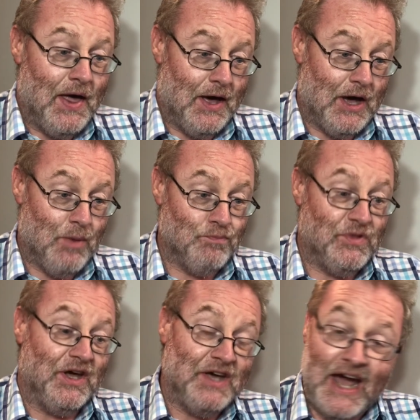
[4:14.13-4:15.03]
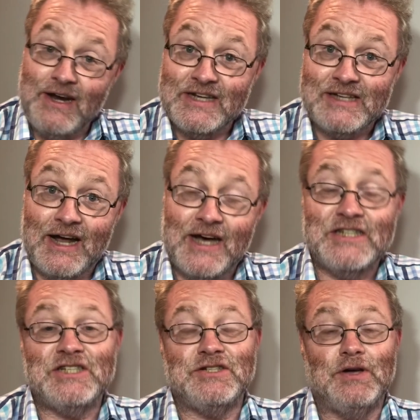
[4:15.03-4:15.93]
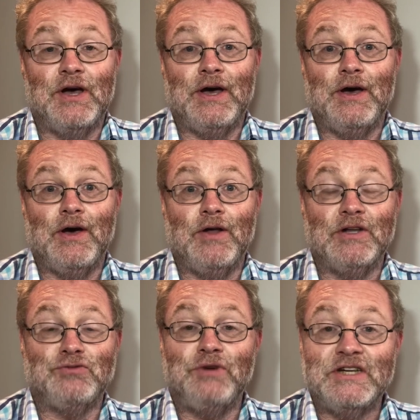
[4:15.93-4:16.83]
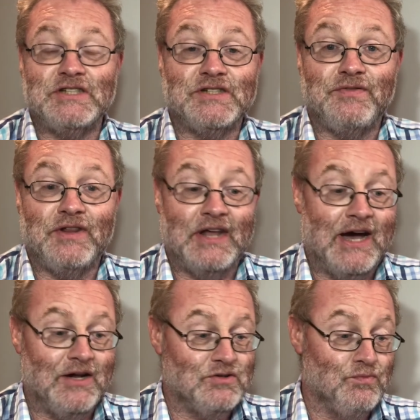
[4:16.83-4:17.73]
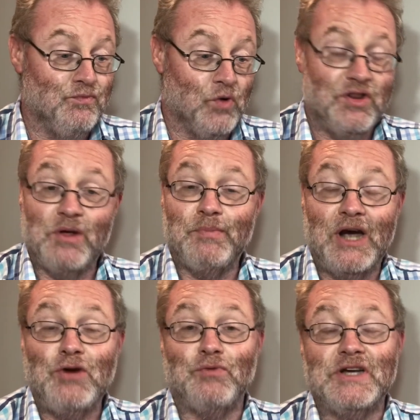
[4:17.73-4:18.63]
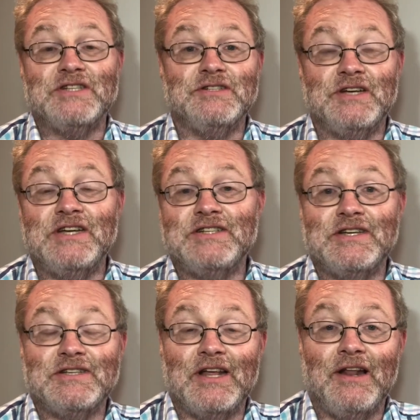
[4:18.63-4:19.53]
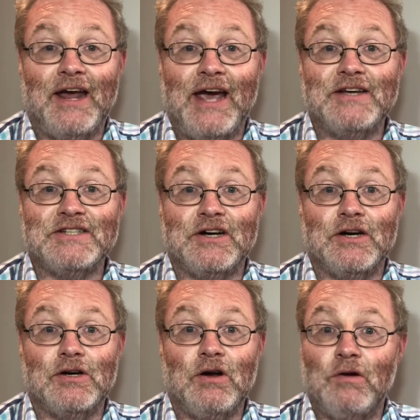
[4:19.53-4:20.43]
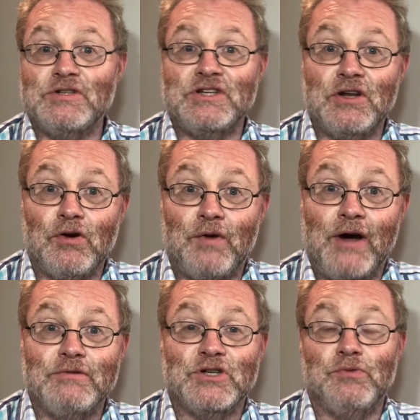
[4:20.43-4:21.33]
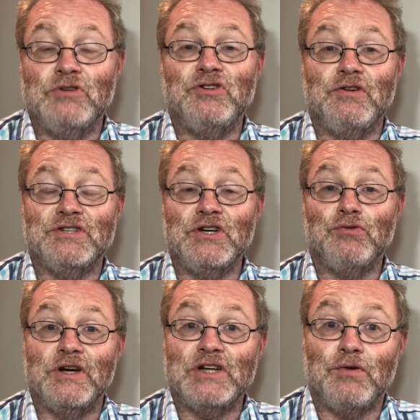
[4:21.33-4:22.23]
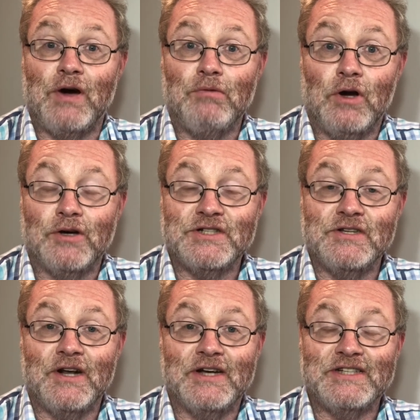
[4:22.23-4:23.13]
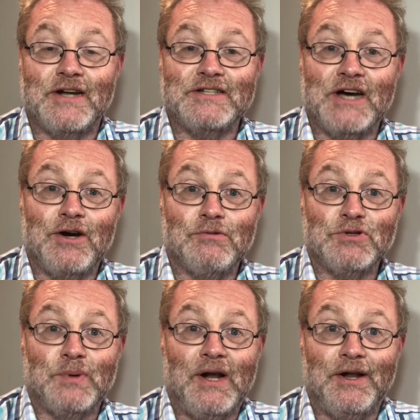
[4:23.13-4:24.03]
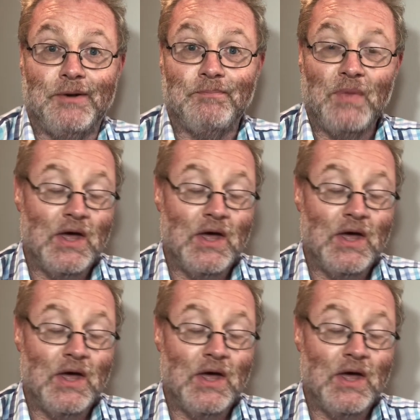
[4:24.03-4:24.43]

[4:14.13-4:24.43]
The gain is less. There's reasons for that. One of the main reasons is that the legs are closer to the ground, so we're introducing greater ground loss into this antenna as well now.